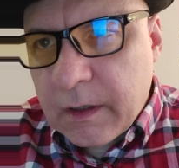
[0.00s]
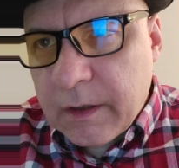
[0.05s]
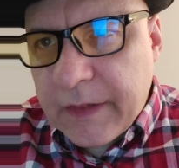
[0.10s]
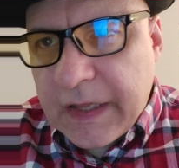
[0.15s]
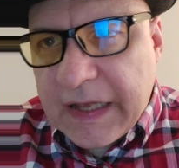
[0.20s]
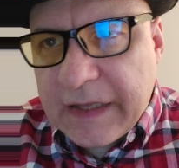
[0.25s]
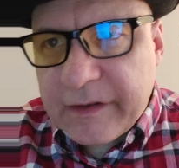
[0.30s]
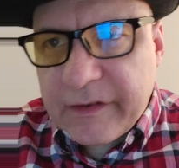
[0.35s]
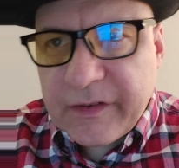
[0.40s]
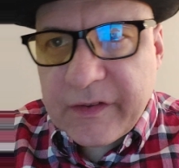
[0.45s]

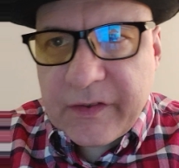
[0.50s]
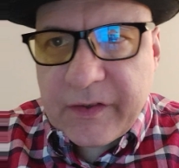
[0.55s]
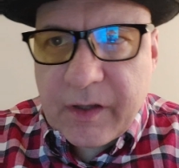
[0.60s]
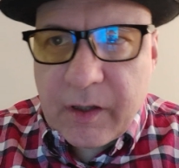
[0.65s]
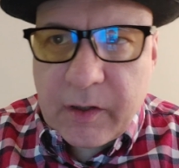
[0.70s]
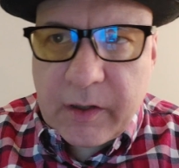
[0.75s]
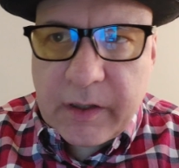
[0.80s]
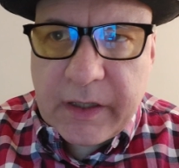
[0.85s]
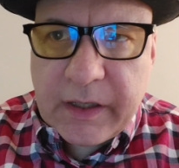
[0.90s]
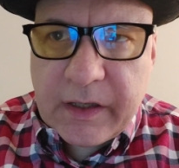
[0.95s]
That
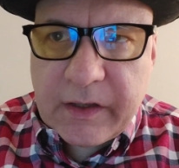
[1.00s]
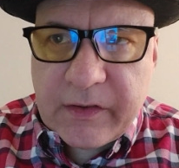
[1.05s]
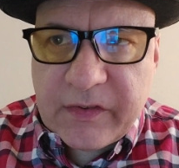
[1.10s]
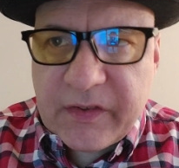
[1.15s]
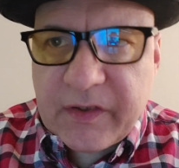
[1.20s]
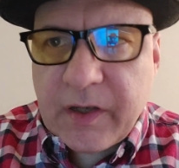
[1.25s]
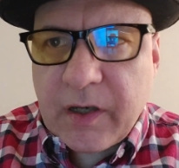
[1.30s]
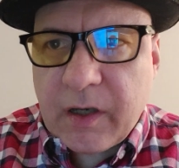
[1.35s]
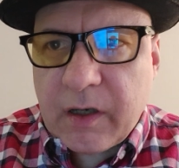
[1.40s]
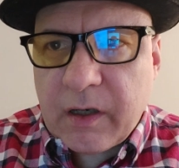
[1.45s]
slunking
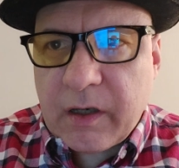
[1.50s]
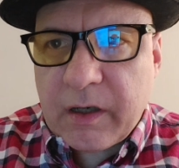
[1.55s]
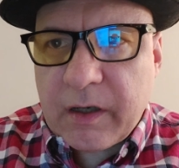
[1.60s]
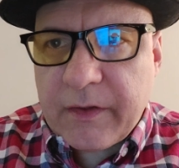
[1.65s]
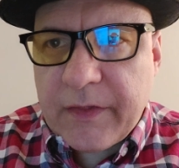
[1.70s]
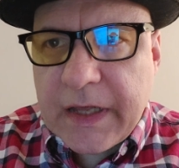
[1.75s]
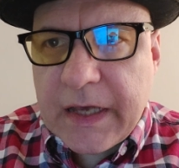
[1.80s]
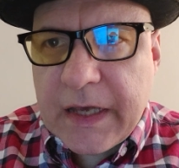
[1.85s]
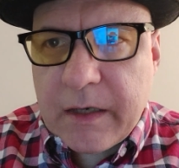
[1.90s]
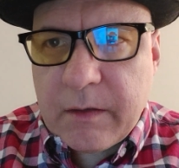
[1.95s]

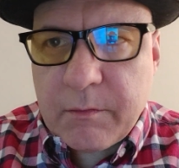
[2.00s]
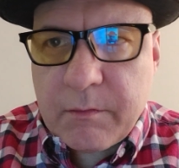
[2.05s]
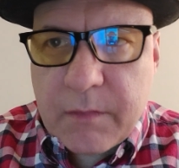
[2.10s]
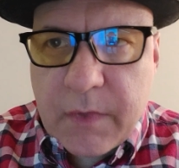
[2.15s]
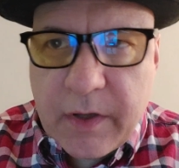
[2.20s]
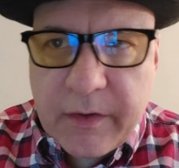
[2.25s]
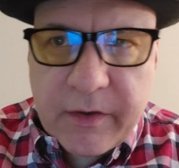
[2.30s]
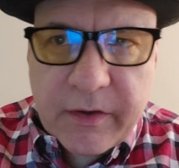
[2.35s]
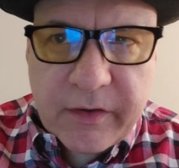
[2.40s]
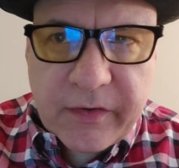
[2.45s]
skunk, that
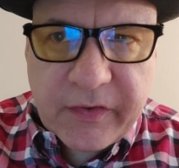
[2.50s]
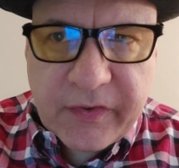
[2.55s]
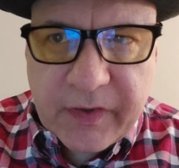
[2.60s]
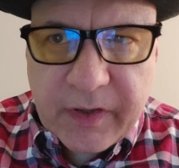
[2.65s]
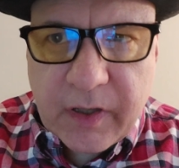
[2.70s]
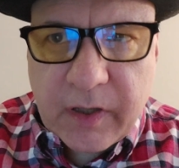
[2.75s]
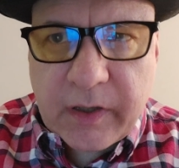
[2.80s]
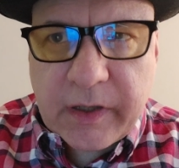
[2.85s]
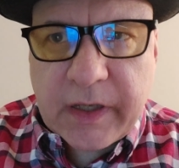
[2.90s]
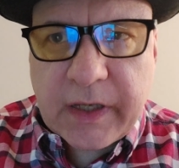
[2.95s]
mother
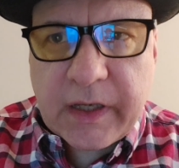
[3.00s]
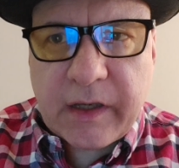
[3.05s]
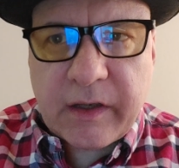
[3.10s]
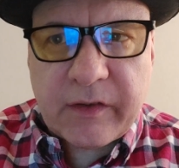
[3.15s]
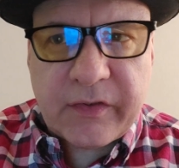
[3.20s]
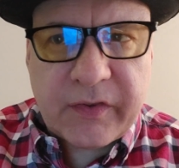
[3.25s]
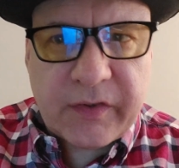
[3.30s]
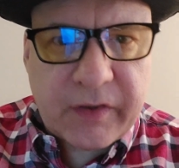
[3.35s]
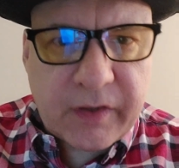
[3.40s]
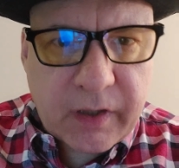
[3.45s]
slunking
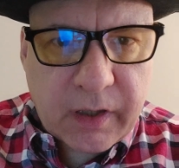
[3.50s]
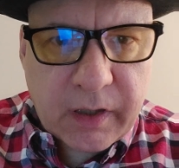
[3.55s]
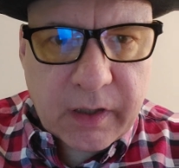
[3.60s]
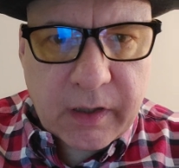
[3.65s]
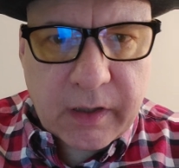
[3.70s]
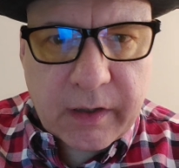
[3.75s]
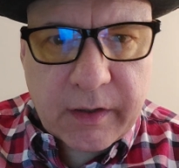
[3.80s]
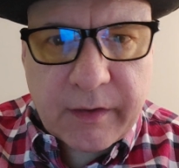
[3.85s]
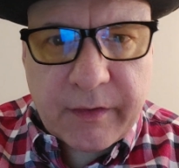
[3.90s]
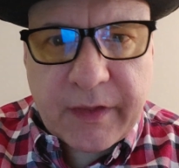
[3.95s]

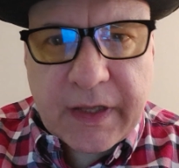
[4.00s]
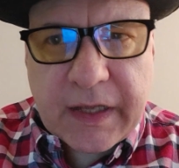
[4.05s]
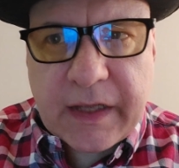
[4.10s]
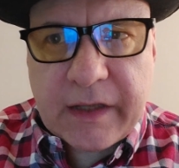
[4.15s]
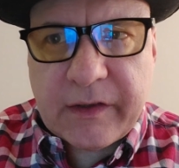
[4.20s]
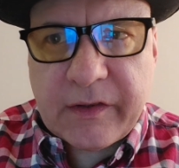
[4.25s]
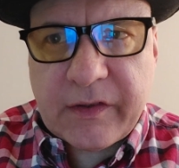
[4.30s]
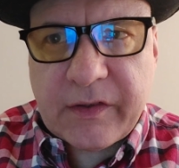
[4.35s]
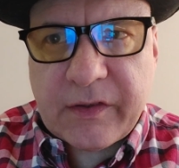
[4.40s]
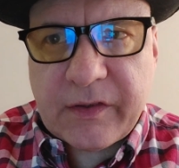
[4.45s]
skunk,
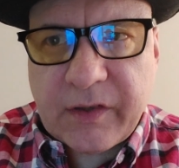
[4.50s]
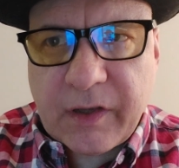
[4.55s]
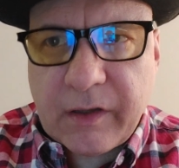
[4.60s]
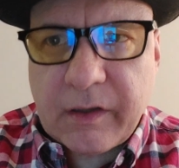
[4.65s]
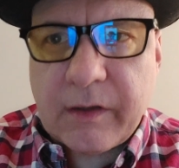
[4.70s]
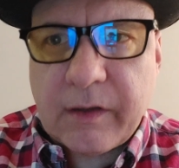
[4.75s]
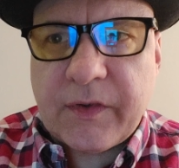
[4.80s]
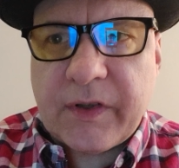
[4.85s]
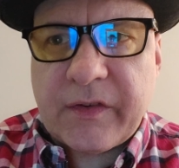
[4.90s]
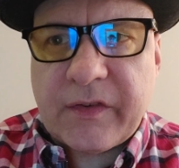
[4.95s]
that
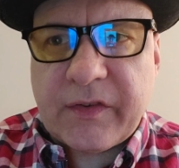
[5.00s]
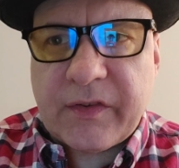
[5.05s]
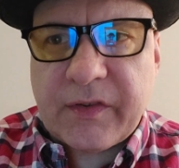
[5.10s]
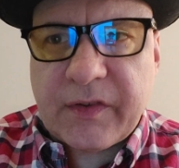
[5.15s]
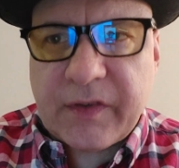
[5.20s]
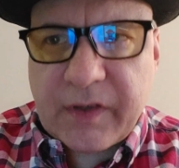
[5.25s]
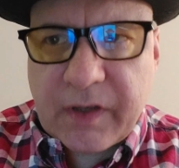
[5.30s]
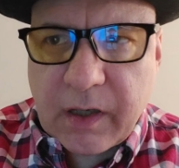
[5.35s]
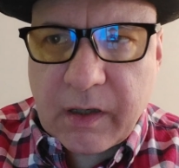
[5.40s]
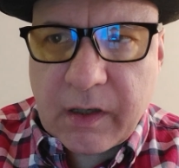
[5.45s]
son of a
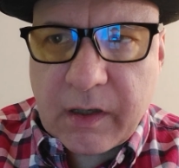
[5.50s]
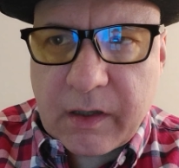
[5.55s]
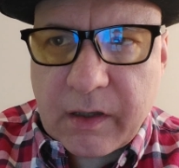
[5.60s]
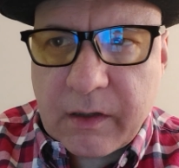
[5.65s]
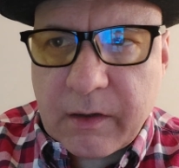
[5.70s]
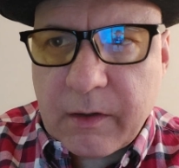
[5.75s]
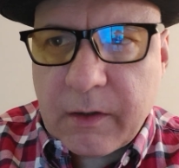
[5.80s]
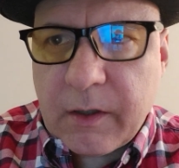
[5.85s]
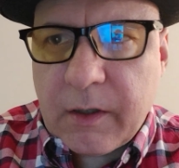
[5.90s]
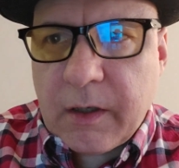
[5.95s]
skunk,
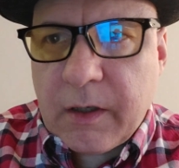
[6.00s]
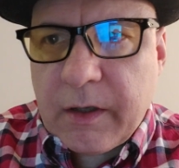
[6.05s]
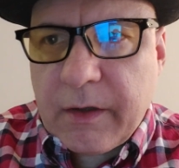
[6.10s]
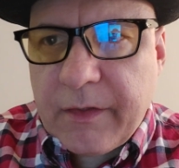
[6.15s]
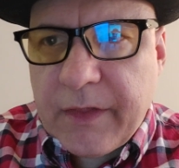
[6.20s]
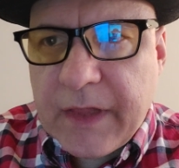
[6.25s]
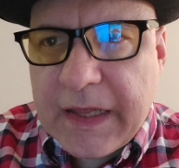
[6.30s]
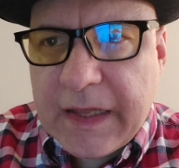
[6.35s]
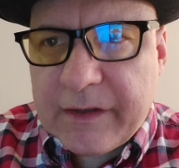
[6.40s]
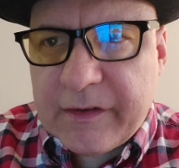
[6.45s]

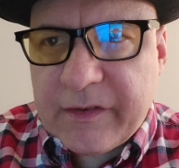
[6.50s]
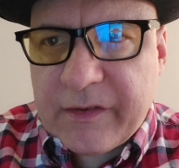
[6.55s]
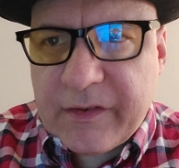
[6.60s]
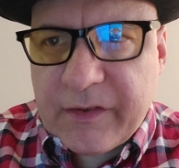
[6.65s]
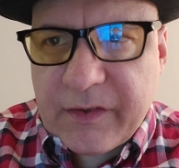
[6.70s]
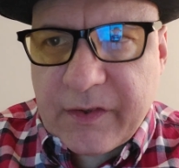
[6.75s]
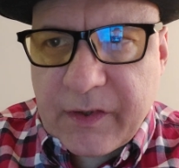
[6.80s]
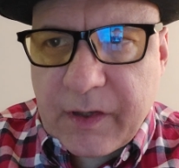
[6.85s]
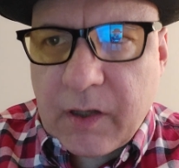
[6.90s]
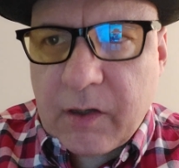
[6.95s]
that
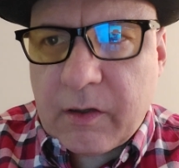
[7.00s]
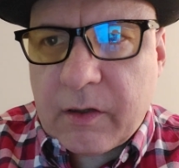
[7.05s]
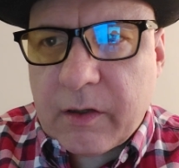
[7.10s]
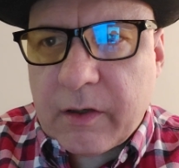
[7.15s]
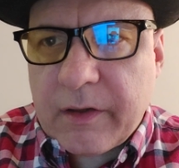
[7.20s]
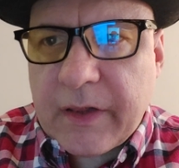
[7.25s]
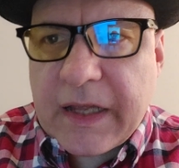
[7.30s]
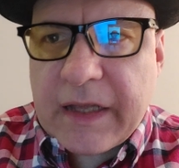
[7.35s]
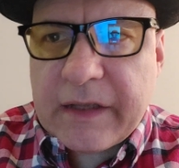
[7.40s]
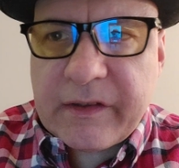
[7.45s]

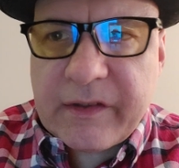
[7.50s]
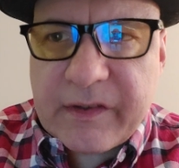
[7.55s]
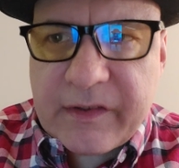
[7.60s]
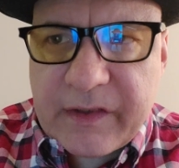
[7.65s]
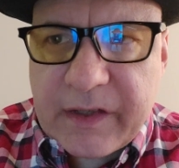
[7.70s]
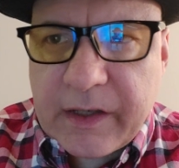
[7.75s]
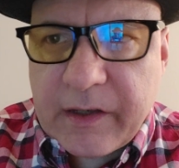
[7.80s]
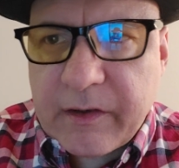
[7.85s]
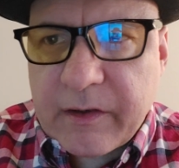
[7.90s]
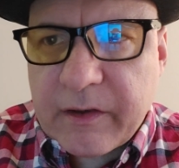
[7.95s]
slunker, that
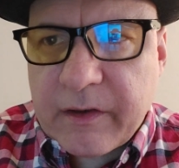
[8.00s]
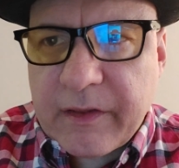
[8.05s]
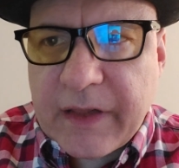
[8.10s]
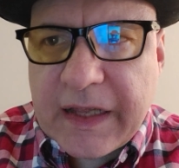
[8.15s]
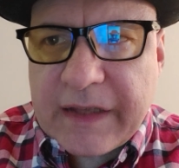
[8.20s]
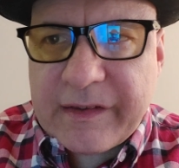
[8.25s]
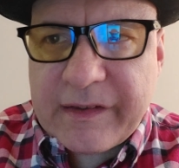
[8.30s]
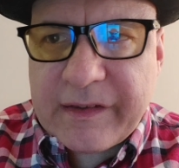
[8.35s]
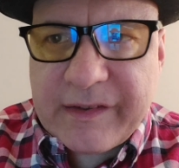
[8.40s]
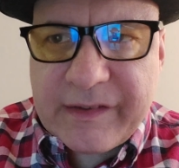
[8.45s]
stinker,
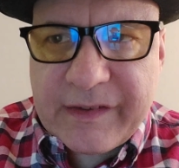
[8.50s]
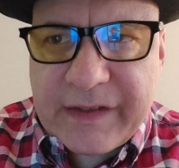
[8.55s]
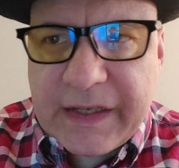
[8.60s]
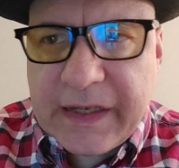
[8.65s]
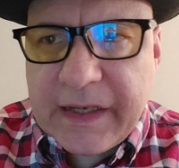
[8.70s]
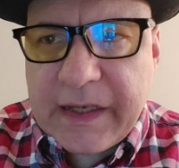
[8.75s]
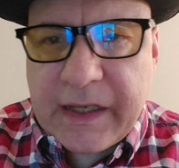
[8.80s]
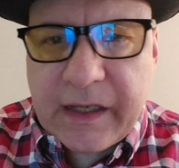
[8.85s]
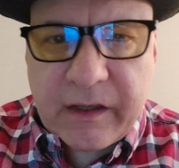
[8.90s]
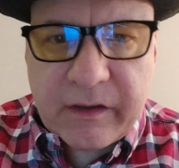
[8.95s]
that
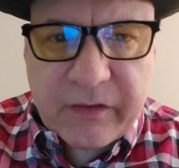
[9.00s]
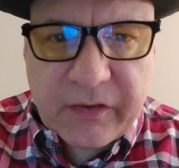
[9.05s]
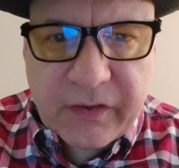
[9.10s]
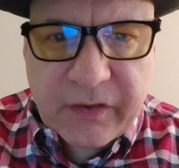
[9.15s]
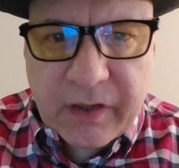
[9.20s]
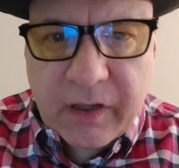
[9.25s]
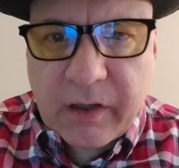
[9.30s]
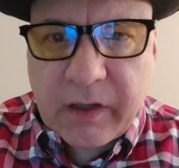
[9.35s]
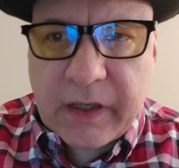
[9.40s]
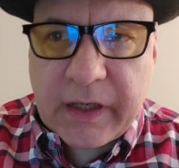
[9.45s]
stinking
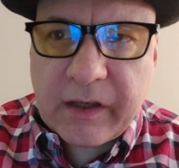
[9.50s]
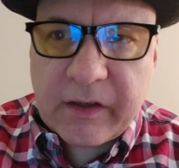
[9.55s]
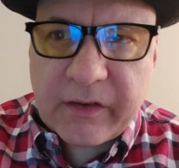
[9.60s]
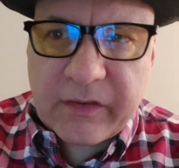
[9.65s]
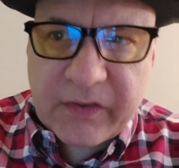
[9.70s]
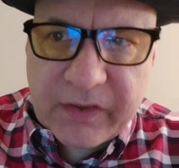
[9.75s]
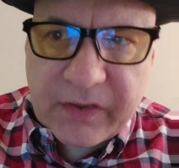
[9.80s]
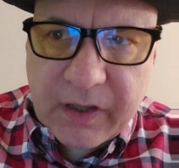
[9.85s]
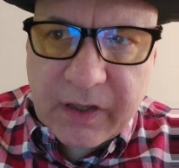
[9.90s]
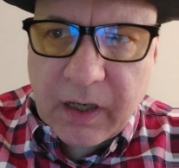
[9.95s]
slunking
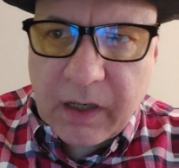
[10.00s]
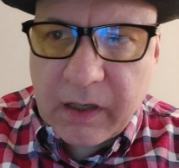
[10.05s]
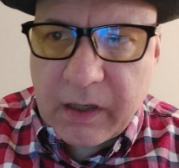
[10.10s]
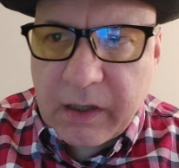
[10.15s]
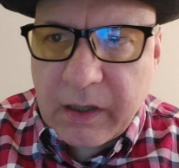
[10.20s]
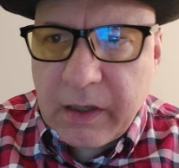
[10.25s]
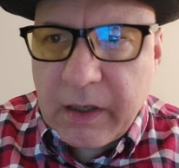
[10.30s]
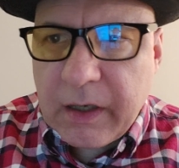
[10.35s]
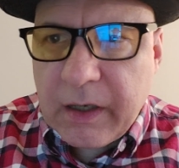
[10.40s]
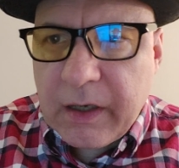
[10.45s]
skunk